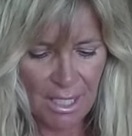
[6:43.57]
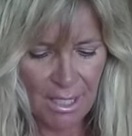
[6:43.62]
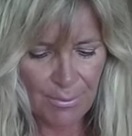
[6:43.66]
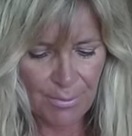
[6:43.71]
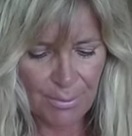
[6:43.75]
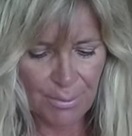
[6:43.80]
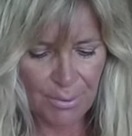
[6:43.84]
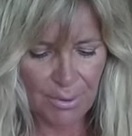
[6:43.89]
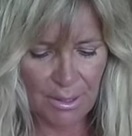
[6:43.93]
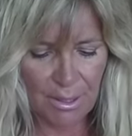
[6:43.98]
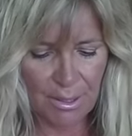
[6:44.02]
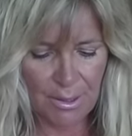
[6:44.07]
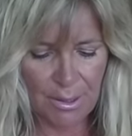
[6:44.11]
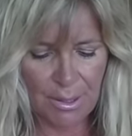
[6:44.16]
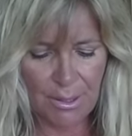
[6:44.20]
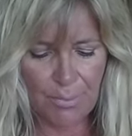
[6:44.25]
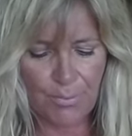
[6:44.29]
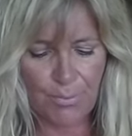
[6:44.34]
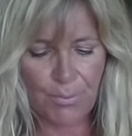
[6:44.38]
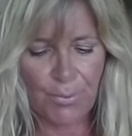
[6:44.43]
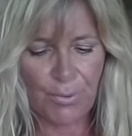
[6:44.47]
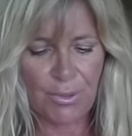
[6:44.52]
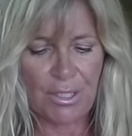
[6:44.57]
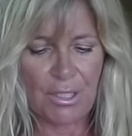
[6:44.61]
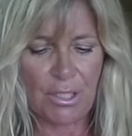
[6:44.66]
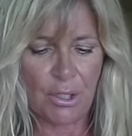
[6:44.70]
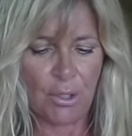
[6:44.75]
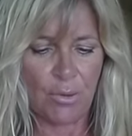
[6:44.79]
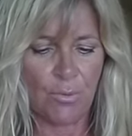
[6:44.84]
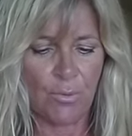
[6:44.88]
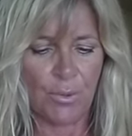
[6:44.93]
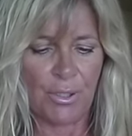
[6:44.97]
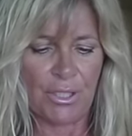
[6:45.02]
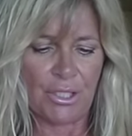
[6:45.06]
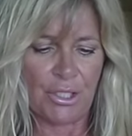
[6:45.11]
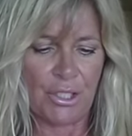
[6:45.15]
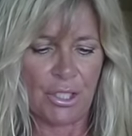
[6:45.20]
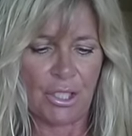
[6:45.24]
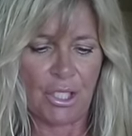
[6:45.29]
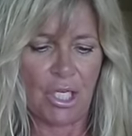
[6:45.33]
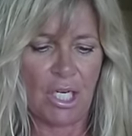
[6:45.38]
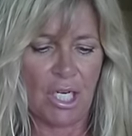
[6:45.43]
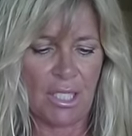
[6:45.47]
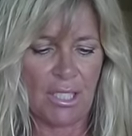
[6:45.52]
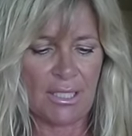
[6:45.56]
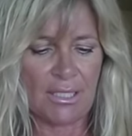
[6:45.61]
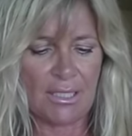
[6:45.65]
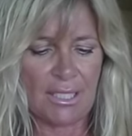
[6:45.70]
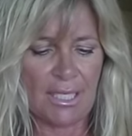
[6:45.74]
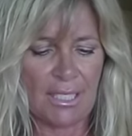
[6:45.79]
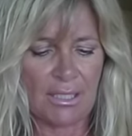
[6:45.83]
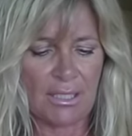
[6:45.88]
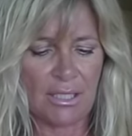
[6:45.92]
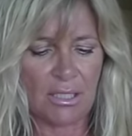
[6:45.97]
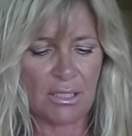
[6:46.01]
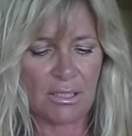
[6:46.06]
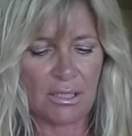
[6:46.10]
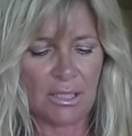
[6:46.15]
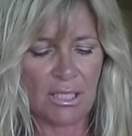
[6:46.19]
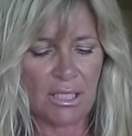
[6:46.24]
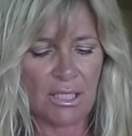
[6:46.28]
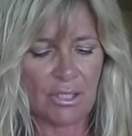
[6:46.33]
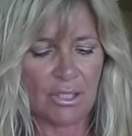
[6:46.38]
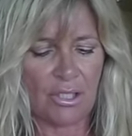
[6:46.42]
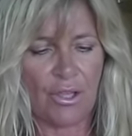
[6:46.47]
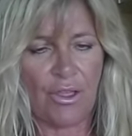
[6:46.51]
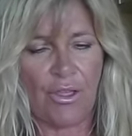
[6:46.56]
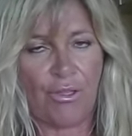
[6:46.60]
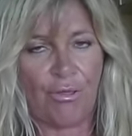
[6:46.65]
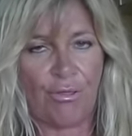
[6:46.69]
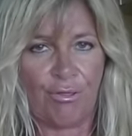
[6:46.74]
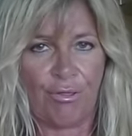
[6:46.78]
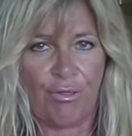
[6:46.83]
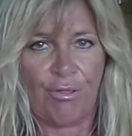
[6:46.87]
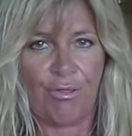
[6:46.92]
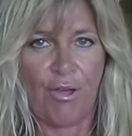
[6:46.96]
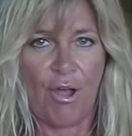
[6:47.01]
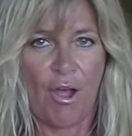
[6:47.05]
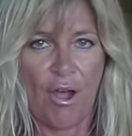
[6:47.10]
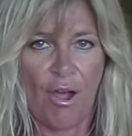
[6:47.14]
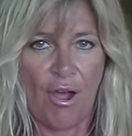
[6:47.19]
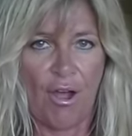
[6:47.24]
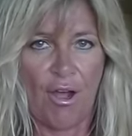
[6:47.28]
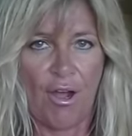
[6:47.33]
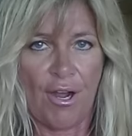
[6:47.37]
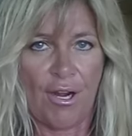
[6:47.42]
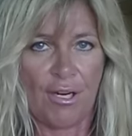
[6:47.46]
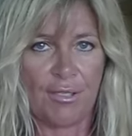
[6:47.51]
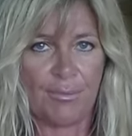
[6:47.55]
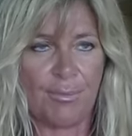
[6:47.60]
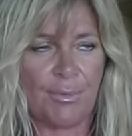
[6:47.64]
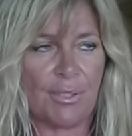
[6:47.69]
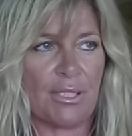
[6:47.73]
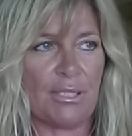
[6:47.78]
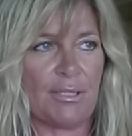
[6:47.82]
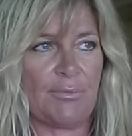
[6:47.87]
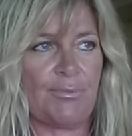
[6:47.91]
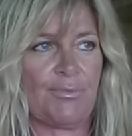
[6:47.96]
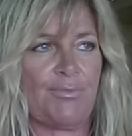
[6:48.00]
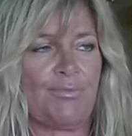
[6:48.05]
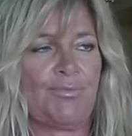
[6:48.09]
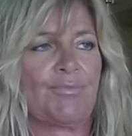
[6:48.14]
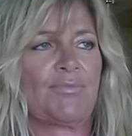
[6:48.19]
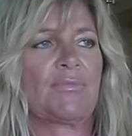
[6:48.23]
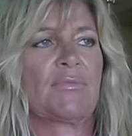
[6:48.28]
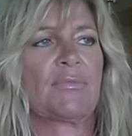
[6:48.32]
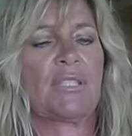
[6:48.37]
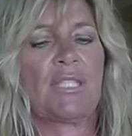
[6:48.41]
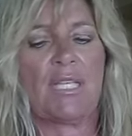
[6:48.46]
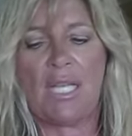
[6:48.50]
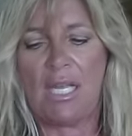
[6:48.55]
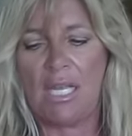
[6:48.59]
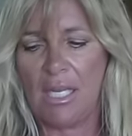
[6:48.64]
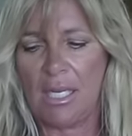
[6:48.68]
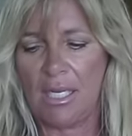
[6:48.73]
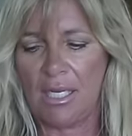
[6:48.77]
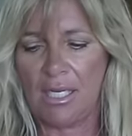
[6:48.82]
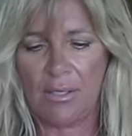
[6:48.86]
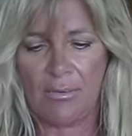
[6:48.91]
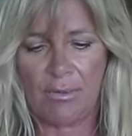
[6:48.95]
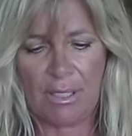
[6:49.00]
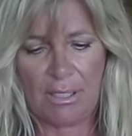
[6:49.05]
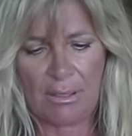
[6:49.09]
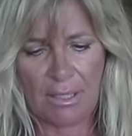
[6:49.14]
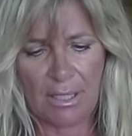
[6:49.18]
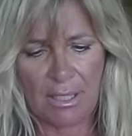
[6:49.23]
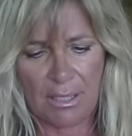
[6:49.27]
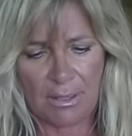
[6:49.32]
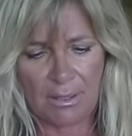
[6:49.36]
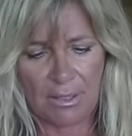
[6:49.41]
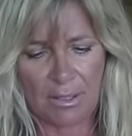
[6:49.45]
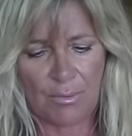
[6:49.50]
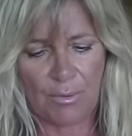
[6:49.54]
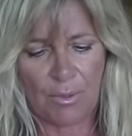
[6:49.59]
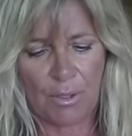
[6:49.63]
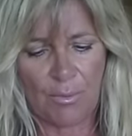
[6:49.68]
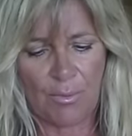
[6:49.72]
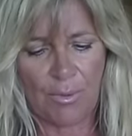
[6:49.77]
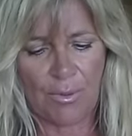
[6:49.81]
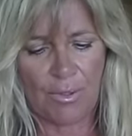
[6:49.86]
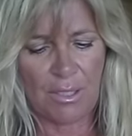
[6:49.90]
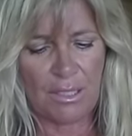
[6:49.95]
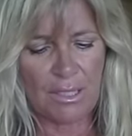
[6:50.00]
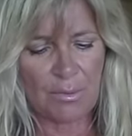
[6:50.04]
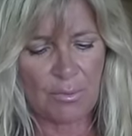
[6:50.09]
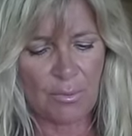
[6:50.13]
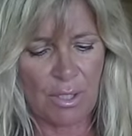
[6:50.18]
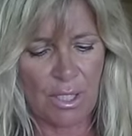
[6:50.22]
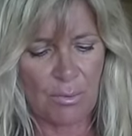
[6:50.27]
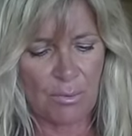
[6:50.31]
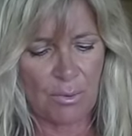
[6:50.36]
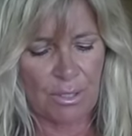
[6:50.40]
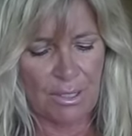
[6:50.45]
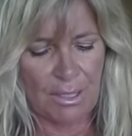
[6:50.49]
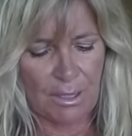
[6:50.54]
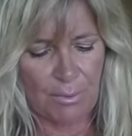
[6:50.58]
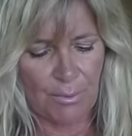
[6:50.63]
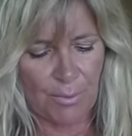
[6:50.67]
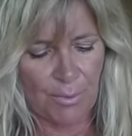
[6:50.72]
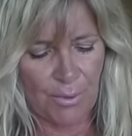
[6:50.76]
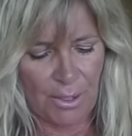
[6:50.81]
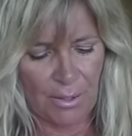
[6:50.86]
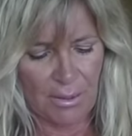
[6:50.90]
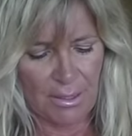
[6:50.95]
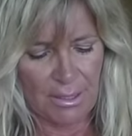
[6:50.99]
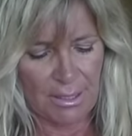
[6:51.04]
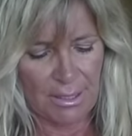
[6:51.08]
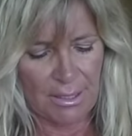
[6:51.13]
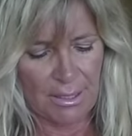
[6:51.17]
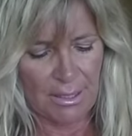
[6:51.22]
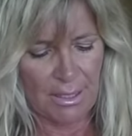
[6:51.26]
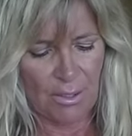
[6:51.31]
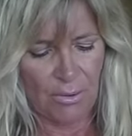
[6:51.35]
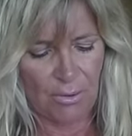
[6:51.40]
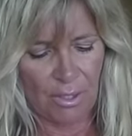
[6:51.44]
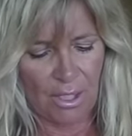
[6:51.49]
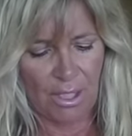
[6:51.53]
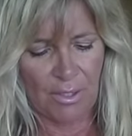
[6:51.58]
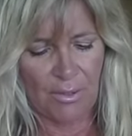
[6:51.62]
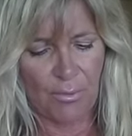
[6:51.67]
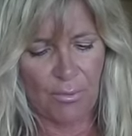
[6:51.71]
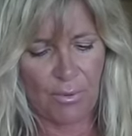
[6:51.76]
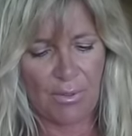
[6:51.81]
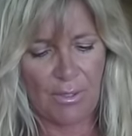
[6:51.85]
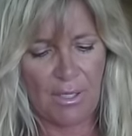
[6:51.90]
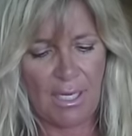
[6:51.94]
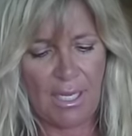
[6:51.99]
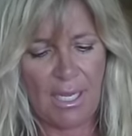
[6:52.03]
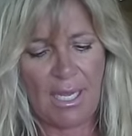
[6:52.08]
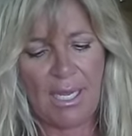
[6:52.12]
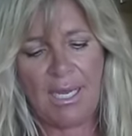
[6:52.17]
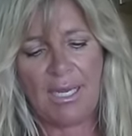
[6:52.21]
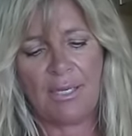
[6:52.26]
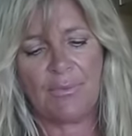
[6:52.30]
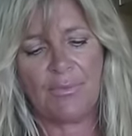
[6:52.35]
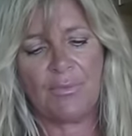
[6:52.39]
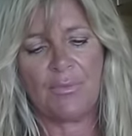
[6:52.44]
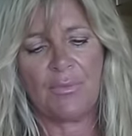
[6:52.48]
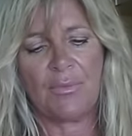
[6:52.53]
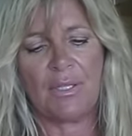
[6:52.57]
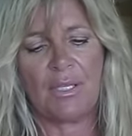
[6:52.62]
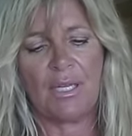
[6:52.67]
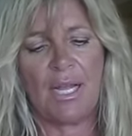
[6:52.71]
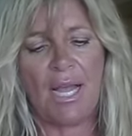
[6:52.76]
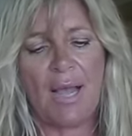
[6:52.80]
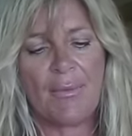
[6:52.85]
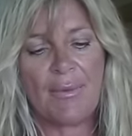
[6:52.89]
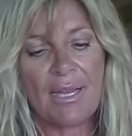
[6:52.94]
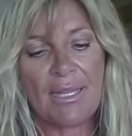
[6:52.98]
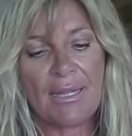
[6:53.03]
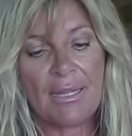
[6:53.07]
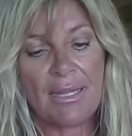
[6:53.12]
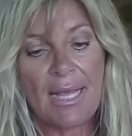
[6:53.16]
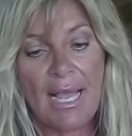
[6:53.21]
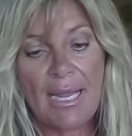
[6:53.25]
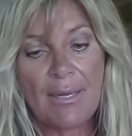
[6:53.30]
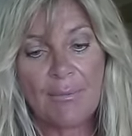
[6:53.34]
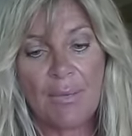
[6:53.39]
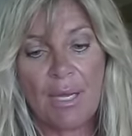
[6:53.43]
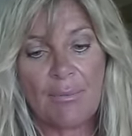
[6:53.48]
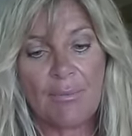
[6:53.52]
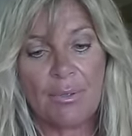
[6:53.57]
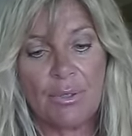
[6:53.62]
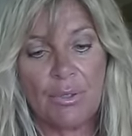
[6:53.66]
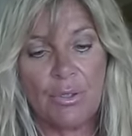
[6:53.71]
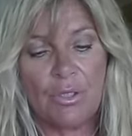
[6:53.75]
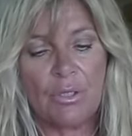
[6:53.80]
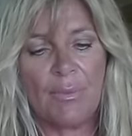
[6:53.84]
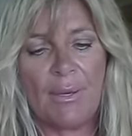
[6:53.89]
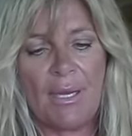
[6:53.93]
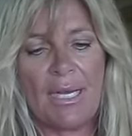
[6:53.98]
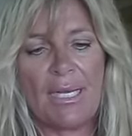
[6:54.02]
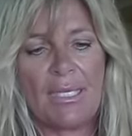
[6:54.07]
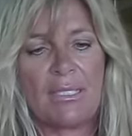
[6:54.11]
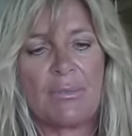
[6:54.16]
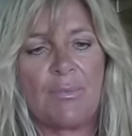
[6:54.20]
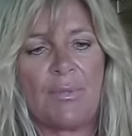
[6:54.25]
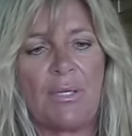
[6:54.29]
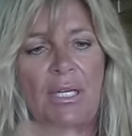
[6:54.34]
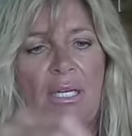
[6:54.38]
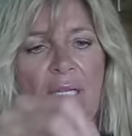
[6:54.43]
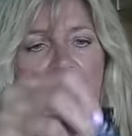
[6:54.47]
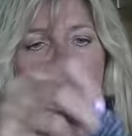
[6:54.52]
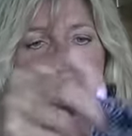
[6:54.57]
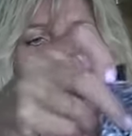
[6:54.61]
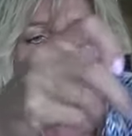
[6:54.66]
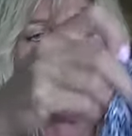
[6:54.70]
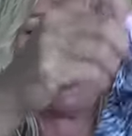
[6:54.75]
I pre presume we should call it technically or a thong, but anyway, I can't get this one open. This one was the print. This is the only other one they had. I mean, I like my blue the best, but